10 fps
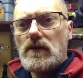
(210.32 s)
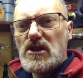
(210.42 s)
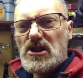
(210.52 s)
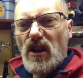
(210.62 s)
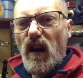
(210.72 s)

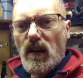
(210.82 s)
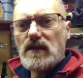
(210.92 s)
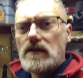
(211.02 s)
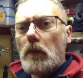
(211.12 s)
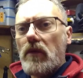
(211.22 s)

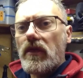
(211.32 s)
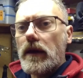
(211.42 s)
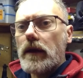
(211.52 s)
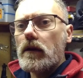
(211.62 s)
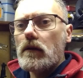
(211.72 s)
start
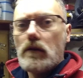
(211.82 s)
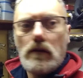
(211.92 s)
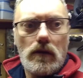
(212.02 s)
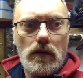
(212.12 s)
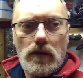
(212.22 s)
something
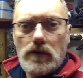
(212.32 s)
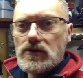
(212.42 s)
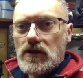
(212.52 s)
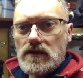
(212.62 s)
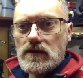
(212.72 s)

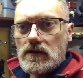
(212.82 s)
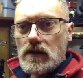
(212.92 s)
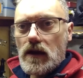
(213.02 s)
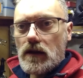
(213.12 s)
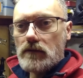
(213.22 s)
just
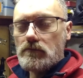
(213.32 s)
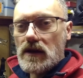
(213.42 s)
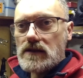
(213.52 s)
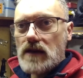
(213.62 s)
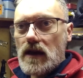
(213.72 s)
to kind of
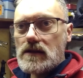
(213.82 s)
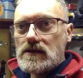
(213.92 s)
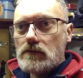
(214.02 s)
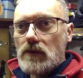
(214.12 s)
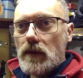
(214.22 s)
maintain
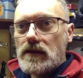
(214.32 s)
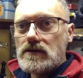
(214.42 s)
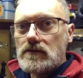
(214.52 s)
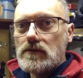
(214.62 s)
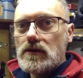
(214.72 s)
some
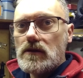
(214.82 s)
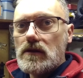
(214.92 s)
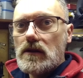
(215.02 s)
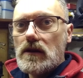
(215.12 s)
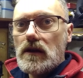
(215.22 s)
momentum,
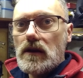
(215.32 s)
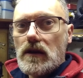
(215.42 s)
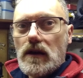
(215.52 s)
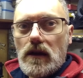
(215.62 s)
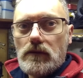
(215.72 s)

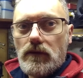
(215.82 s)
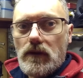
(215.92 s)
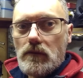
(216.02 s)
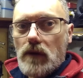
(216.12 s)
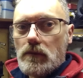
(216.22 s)
even if
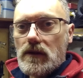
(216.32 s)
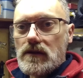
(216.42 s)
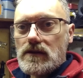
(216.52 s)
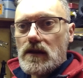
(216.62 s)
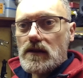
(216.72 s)
it might be
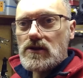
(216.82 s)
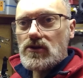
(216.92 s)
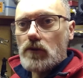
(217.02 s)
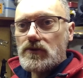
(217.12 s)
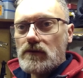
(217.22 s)
that then I
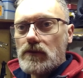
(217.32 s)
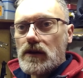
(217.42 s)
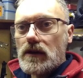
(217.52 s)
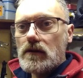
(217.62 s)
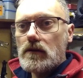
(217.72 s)
stop something.